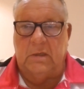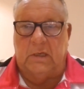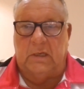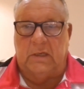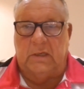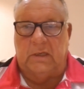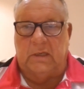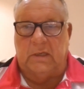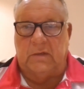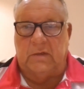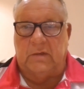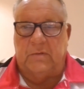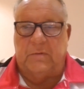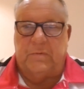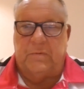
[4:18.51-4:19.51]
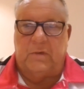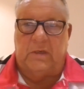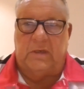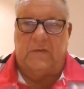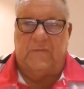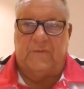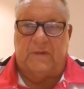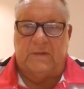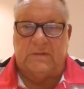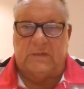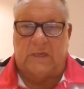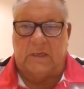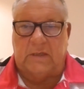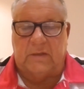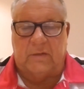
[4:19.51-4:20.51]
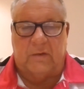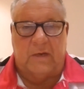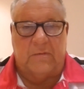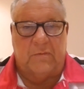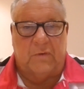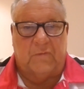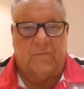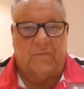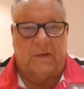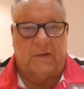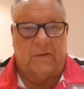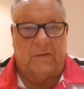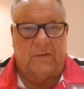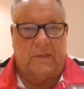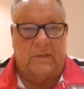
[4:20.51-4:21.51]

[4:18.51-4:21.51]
And, and, and we're putting in funds like the Randmore fund